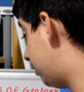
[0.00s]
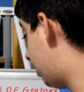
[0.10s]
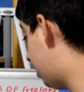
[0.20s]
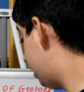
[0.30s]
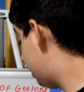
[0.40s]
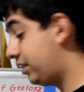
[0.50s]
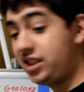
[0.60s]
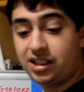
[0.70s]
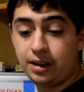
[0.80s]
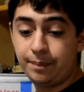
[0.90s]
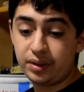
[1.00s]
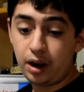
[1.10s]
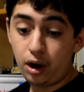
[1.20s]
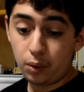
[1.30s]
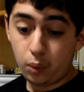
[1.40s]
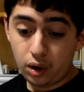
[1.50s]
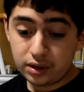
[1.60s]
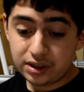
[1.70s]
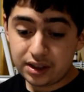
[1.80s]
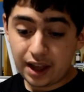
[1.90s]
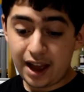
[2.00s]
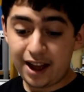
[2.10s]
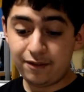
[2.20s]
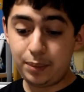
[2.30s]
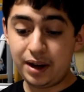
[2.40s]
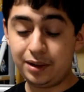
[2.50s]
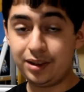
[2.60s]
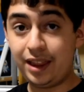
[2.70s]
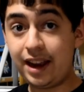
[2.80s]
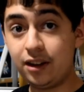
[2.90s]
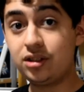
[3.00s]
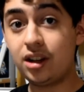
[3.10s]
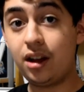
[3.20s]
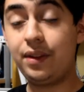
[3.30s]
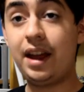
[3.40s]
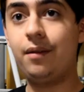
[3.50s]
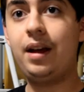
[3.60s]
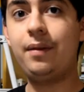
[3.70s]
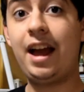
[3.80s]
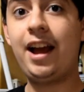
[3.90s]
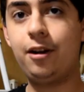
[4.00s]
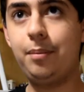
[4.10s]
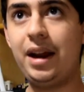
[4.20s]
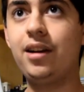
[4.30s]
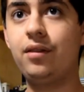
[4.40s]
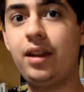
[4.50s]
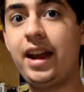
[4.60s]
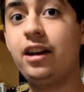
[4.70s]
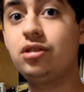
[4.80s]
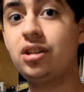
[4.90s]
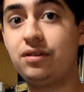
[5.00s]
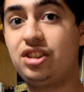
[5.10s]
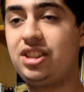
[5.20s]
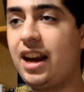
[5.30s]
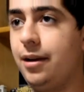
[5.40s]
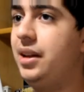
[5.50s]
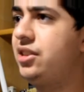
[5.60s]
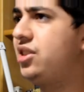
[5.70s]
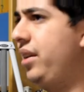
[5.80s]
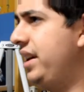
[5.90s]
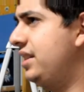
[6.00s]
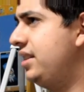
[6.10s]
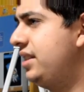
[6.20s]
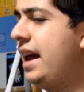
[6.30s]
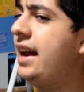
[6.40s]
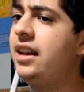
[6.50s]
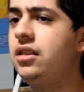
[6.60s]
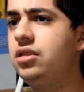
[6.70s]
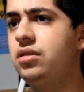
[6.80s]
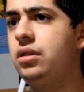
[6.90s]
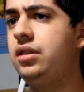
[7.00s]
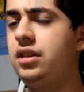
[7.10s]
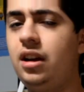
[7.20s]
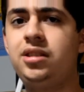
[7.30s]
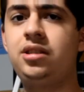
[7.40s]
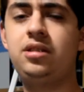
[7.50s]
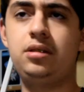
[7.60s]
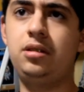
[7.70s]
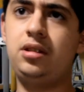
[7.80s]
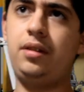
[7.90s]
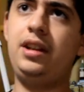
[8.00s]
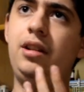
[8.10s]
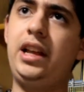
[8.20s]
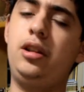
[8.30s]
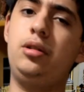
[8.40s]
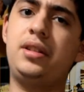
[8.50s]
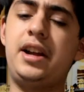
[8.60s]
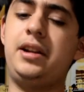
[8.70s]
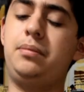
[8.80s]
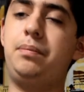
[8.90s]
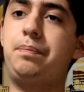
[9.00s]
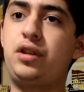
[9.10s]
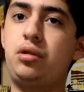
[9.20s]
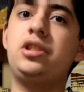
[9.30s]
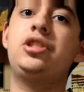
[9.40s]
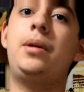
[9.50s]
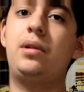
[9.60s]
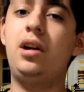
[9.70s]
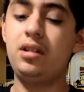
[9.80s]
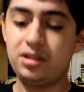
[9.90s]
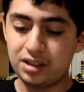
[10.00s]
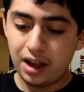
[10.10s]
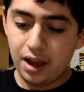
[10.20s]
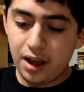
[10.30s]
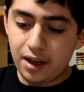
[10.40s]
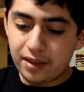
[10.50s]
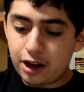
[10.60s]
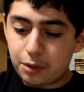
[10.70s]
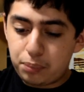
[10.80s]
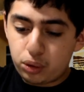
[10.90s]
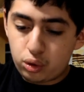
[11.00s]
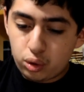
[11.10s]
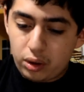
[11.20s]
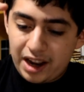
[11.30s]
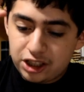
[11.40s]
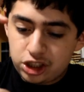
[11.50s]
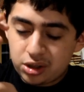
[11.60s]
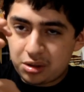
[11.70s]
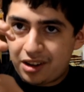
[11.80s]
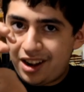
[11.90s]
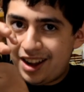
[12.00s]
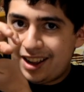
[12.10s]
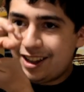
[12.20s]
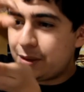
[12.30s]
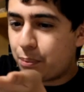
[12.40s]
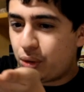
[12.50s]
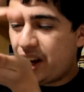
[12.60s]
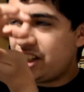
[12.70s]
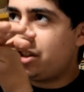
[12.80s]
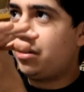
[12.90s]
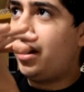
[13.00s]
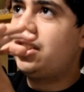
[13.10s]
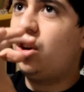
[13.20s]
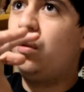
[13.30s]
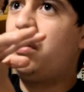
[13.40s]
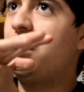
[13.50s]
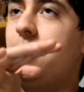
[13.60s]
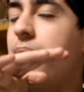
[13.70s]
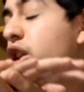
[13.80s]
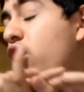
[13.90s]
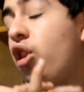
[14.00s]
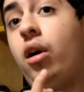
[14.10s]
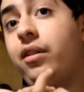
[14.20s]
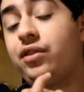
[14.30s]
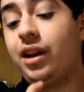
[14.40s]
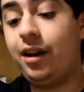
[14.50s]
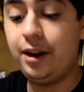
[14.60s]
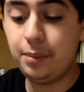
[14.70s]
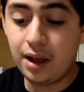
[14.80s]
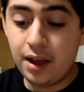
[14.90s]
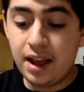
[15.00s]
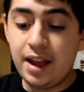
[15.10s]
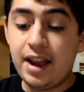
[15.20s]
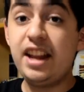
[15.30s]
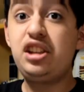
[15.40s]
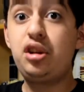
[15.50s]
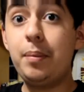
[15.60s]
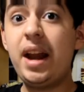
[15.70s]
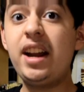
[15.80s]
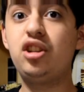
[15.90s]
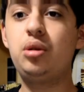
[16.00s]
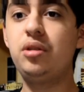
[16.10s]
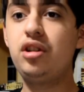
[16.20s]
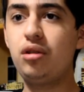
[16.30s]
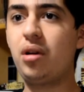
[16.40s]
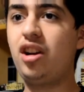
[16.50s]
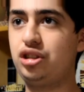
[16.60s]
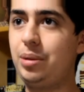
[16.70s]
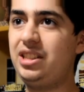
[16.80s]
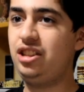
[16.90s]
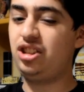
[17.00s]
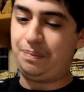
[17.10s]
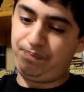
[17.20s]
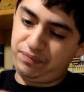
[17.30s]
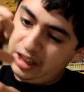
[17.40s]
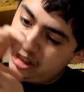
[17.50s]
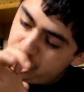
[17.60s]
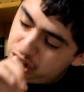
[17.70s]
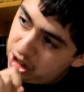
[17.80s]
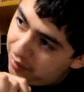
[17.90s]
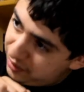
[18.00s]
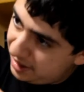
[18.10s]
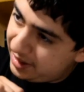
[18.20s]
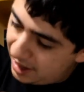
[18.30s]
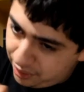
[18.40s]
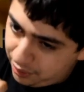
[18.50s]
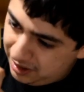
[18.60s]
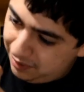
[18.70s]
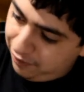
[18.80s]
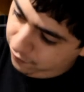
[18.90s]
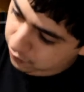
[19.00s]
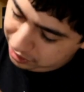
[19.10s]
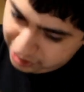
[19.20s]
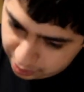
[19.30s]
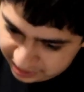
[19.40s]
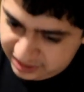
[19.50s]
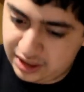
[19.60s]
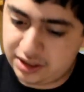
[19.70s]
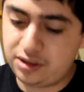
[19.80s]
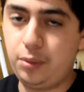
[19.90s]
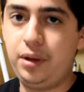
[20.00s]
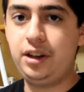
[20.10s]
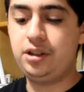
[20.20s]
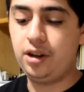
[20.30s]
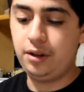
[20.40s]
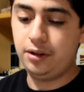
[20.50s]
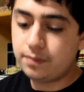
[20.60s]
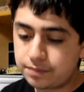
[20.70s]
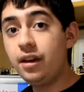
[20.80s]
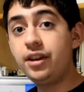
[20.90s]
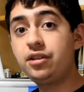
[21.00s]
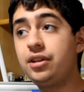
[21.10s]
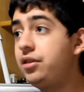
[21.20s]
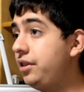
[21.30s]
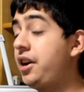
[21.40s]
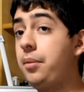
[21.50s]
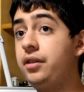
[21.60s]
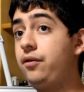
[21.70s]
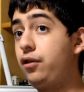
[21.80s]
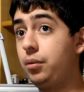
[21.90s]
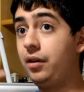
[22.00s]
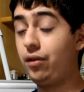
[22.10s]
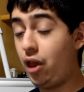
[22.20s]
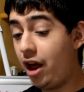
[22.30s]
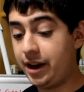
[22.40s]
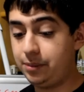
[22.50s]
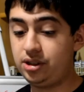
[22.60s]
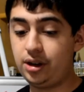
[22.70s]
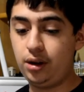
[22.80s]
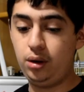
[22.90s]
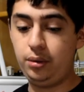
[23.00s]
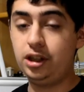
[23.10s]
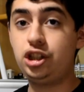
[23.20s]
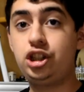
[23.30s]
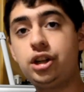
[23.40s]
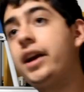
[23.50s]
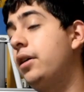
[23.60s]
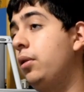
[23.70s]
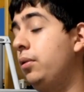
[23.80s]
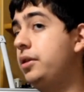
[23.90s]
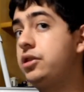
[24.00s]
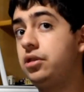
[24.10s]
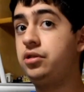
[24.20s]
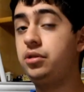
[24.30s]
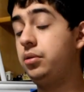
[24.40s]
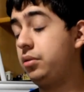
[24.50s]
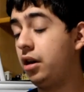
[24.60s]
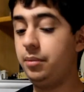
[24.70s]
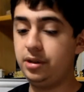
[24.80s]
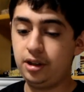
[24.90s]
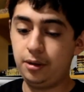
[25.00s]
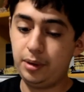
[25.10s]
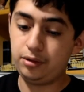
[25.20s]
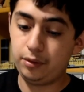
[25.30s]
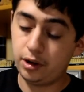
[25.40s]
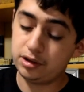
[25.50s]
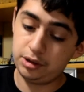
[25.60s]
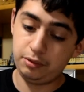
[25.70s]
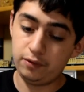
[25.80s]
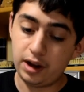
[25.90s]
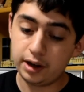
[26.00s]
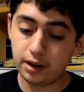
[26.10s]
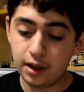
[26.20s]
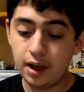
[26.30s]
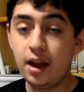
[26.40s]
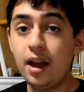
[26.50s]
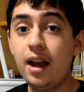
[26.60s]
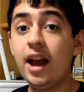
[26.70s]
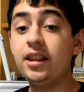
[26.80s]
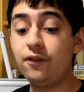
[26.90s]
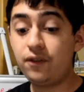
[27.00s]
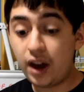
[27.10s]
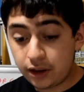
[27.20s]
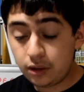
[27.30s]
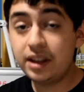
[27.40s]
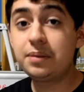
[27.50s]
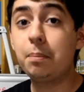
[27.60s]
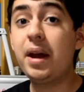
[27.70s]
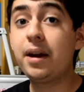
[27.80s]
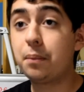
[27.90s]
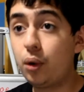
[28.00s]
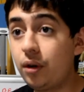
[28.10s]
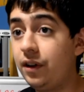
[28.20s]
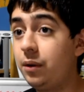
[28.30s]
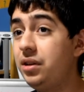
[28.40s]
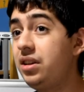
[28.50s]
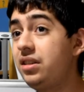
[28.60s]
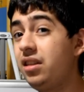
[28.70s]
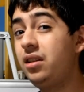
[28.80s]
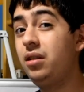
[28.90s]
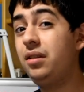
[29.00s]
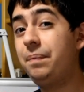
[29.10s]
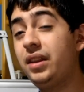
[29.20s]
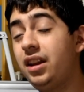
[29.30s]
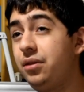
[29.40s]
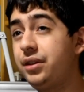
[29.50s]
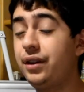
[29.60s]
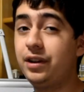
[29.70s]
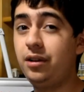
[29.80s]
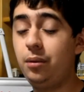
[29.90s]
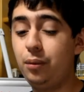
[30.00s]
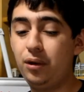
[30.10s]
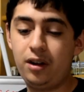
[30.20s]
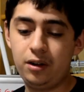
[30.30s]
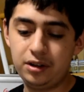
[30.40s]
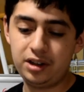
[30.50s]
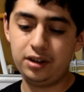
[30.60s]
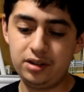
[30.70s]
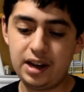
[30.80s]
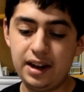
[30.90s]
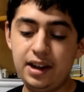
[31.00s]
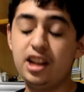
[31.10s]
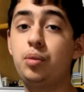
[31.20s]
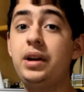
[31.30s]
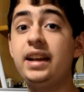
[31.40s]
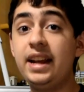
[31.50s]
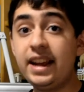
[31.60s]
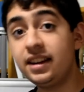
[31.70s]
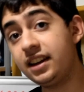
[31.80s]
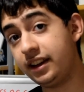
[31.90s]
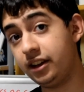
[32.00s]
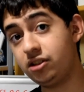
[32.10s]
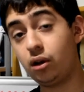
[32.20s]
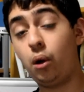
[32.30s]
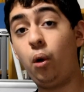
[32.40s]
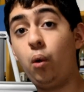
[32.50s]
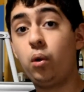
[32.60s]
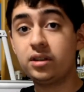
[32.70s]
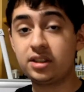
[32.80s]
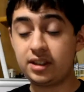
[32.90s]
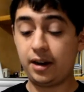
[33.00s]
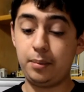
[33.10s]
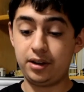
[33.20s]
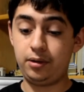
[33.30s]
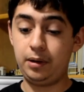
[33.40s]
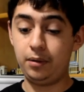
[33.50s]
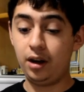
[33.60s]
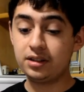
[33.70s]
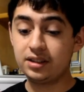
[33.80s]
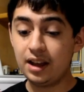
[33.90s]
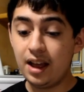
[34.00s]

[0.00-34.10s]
rocks are ones that have been layers that, that are made of layers of sediments so like sands or dusts or something, or like little tiny crushed up rocks. They are pressurized, pressurized over a lot of time into made into a new rock, so basically just shoved together and forced to exist with each other. These usually come in the form of limestone and shale, which are two common sedimentary rocks you would find. And the final is metamorphic, which is a little, little different, a little more harder to understand. It's when igneous or sedimentary rocks